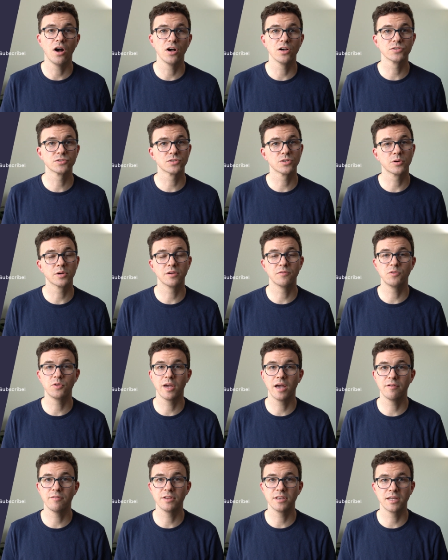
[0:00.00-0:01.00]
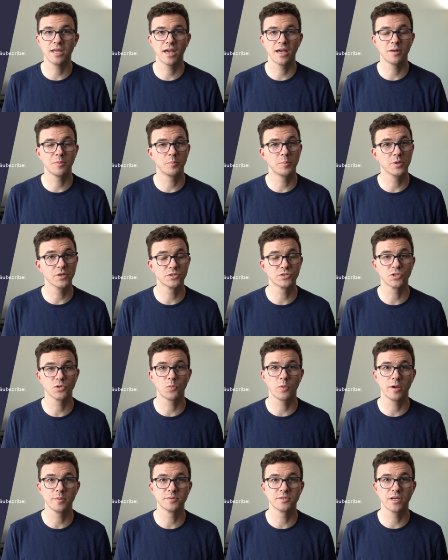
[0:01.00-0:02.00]
Also, if you haven't yet built your
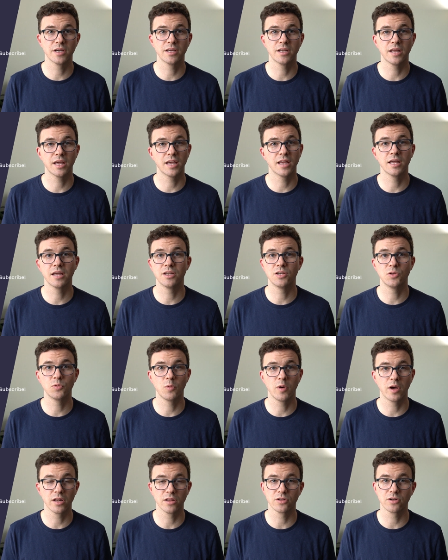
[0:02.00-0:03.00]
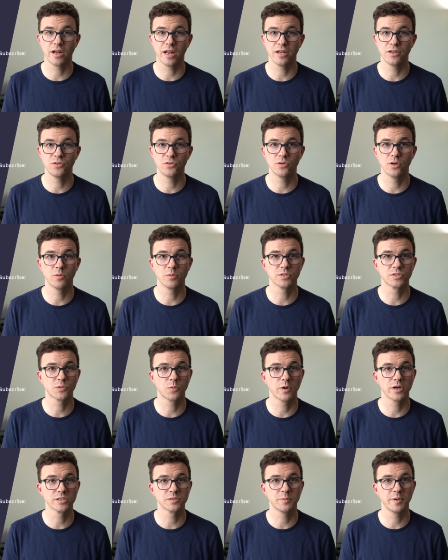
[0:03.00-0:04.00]
website and you want to learn how to do it with
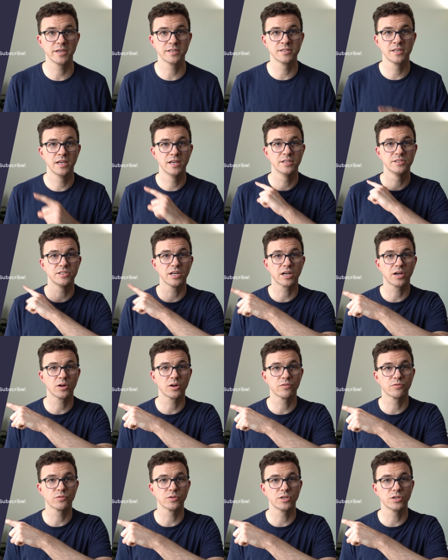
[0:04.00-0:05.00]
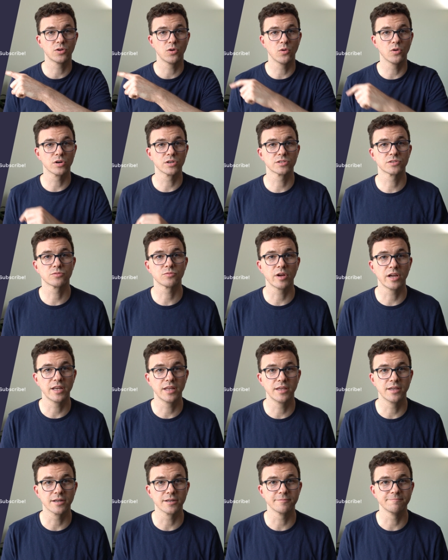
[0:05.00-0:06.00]
Squarespace, check out our free course right
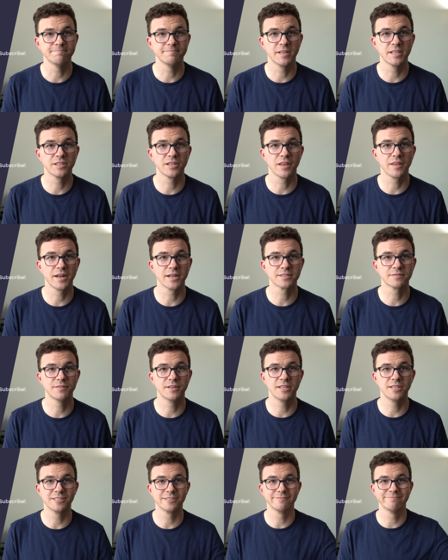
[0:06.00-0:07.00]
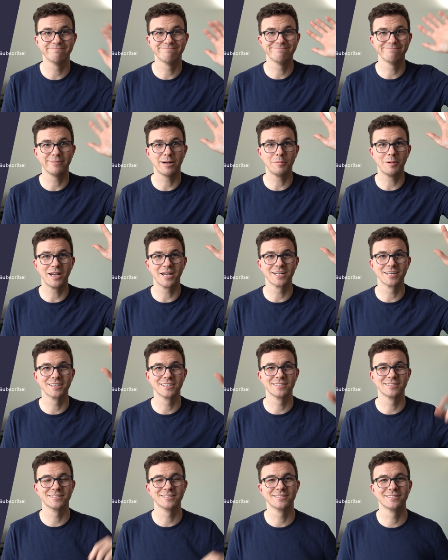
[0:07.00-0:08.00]
here. Until the next video, bye-bye.